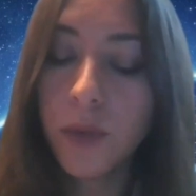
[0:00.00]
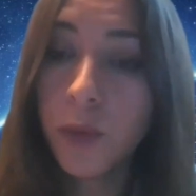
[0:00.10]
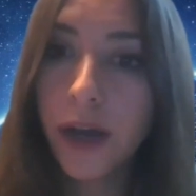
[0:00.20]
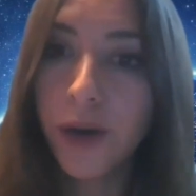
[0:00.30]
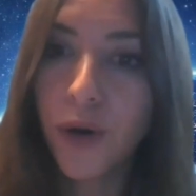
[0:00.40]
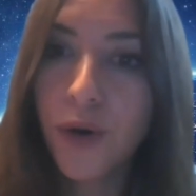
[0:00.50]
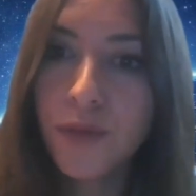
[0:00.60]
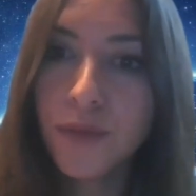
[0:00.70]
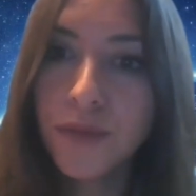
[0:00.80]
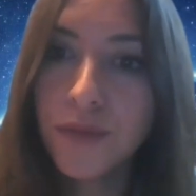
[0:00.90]
when we
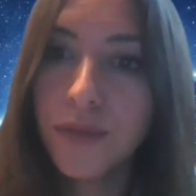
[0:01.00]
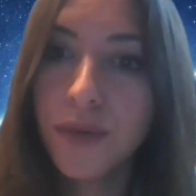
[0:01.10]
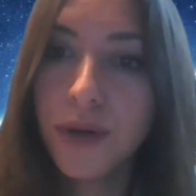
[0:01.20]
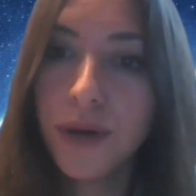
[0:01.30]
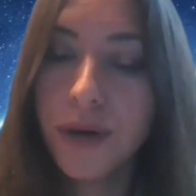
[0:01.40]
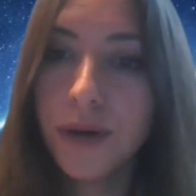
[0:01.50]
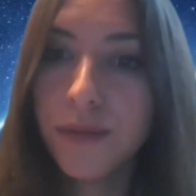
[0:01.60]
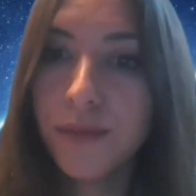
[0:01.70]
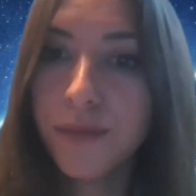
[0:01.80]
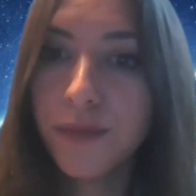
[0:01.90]
got home
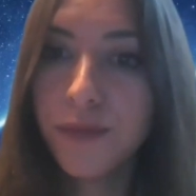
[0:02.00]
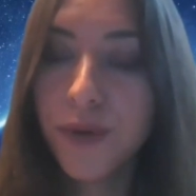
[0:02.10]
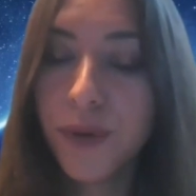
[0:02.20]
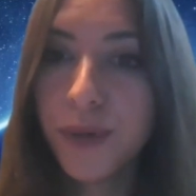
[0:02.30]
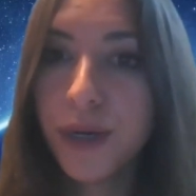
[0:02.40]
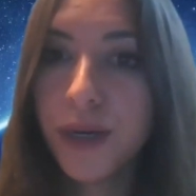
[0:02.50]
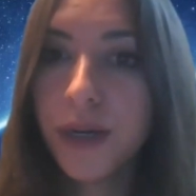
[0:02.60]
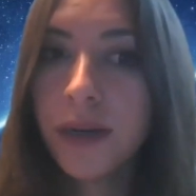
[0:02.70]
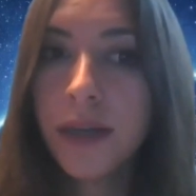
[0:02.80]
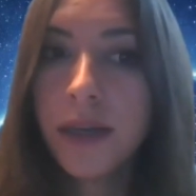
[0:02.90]
uh,
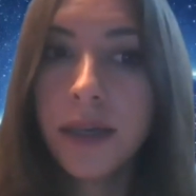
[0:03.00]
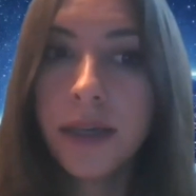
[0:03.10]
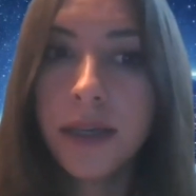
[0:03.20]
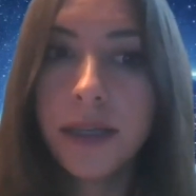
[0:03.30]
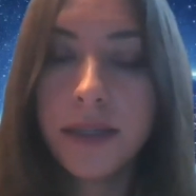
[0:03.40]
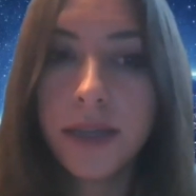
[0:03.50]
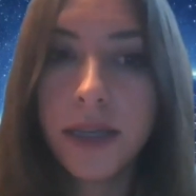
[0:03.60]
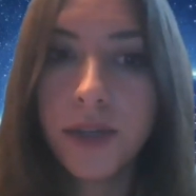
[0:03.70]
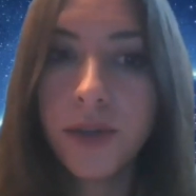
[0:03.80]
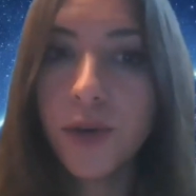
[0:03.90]
from there,
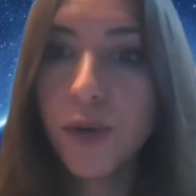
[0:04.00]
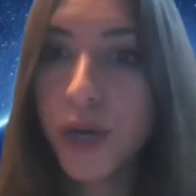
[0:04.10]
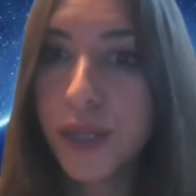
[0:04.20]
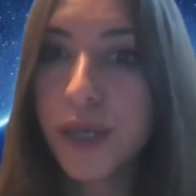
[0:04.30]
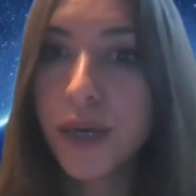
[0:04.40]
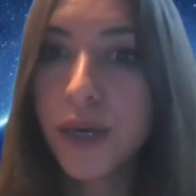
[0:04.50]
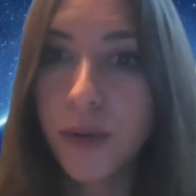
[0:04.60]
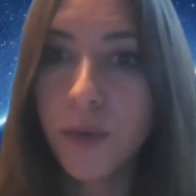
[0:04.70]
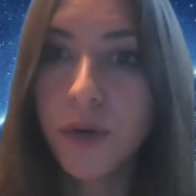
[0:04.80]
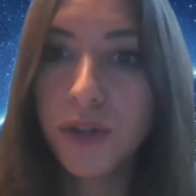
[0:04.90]
he said, "You know, I
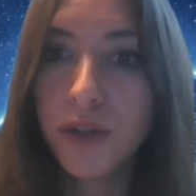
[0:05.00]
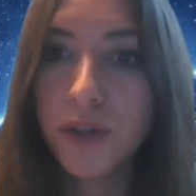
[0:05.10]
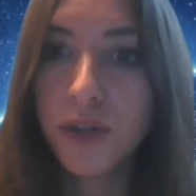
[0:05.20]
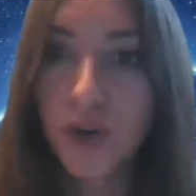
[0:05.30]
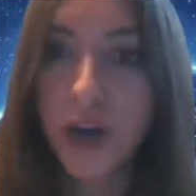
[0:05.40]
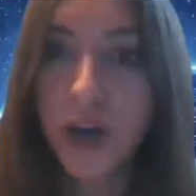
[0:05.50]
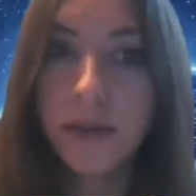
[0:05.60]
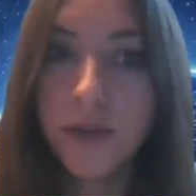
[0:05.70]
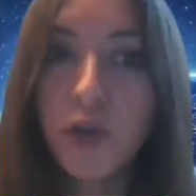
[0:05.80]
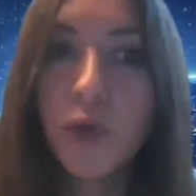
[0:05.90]
think I want to
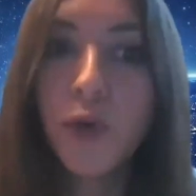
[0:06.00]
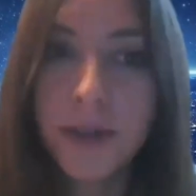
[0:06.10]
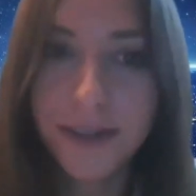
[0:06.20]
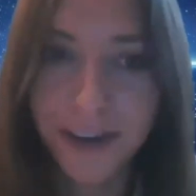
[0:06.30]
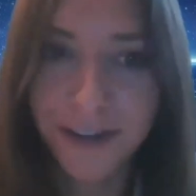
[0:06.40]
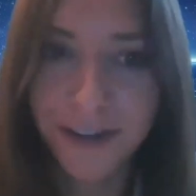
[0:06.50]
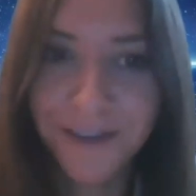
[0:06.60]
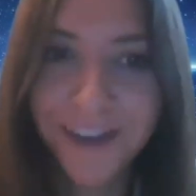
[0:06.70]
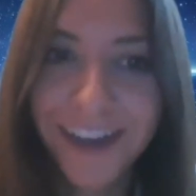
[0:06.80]
try your stuff."